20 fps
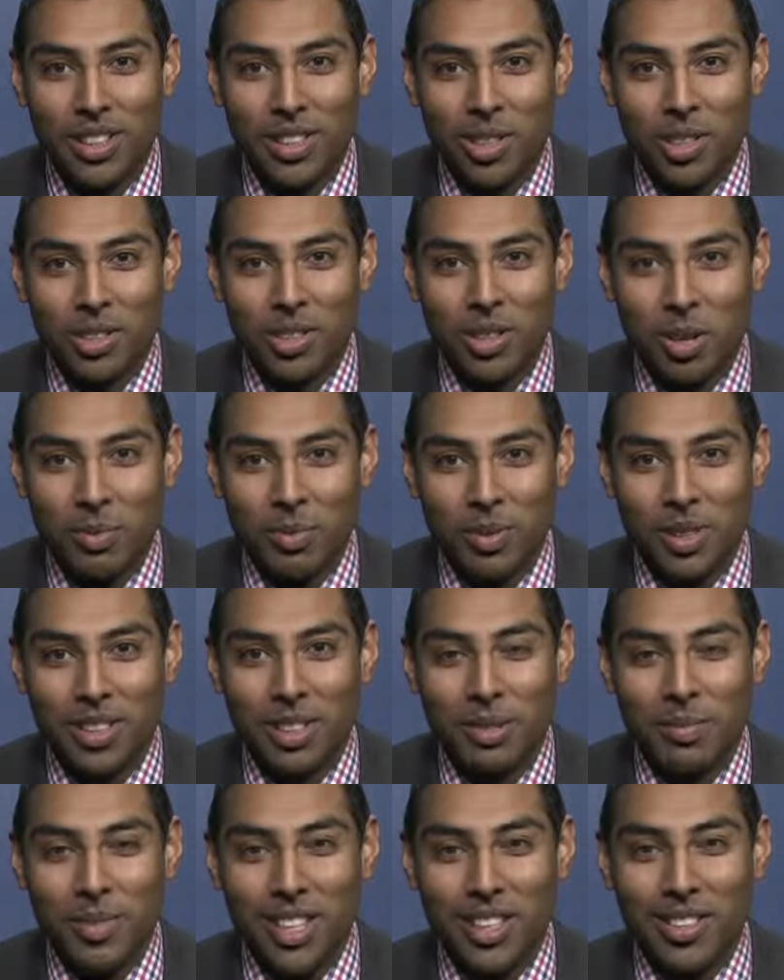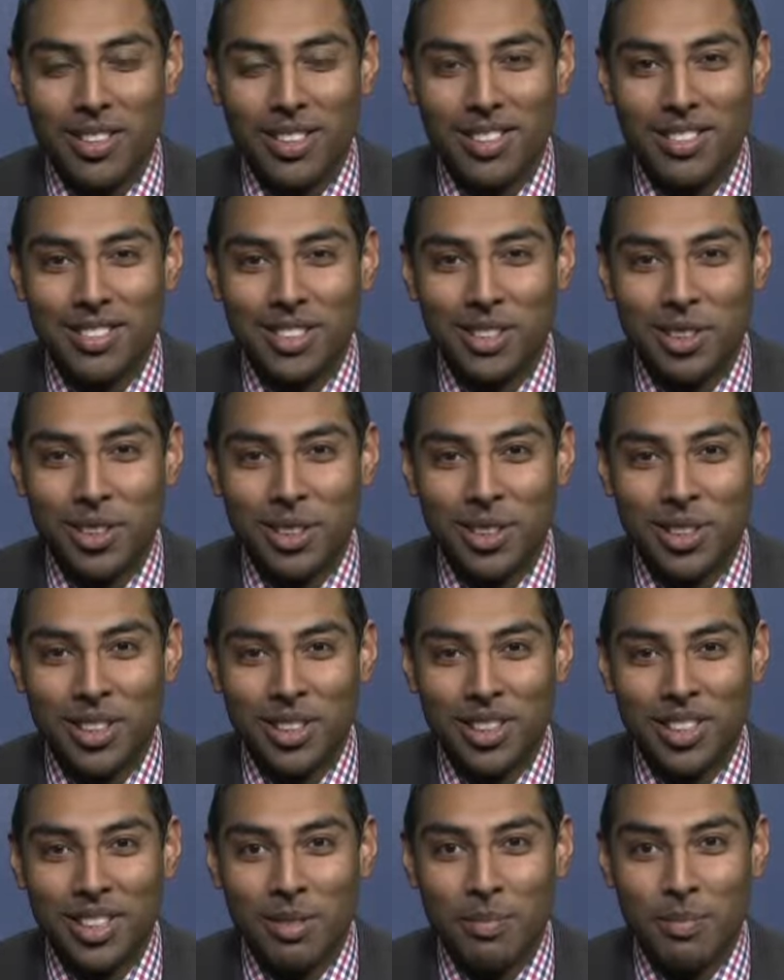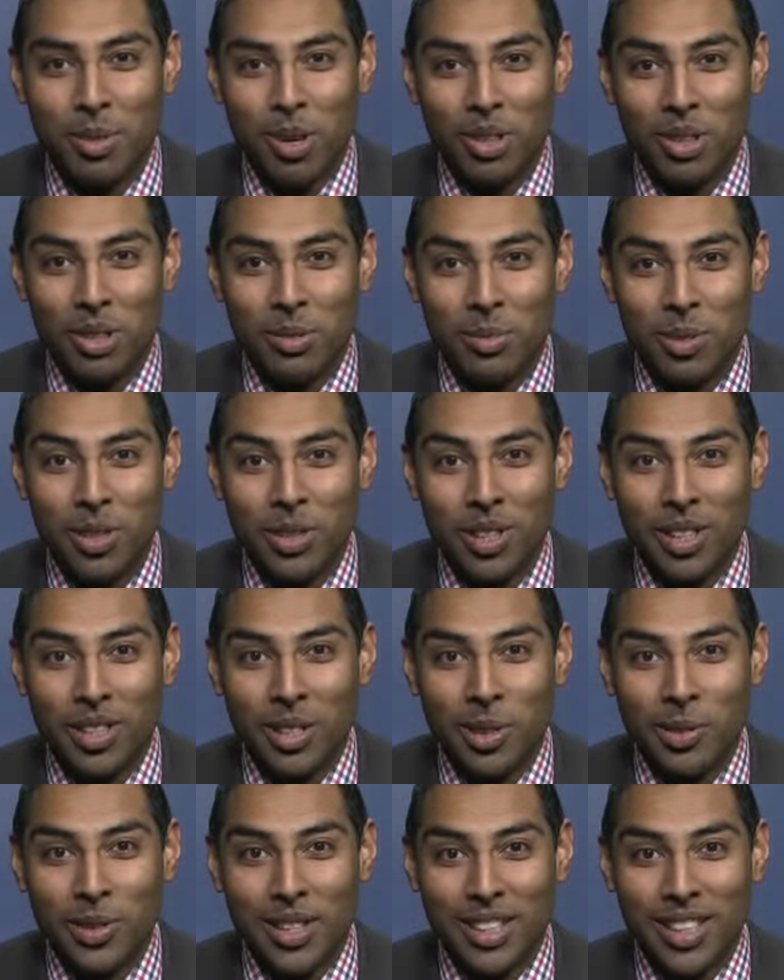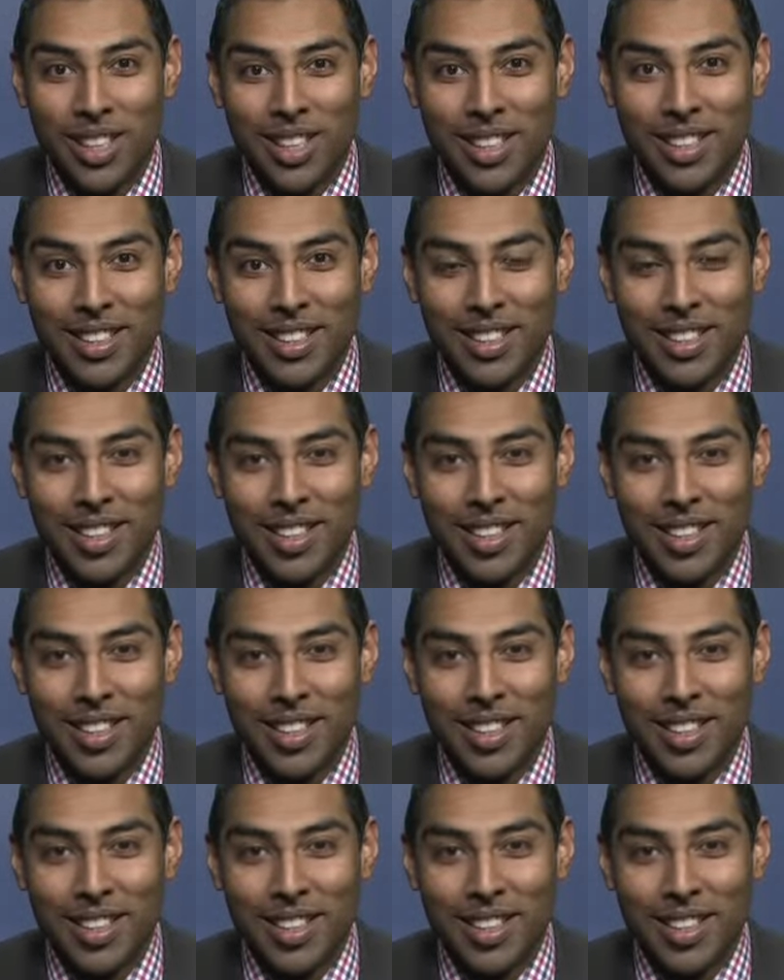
at Johns Hopkins Medical Institutions in Baltimore, USA.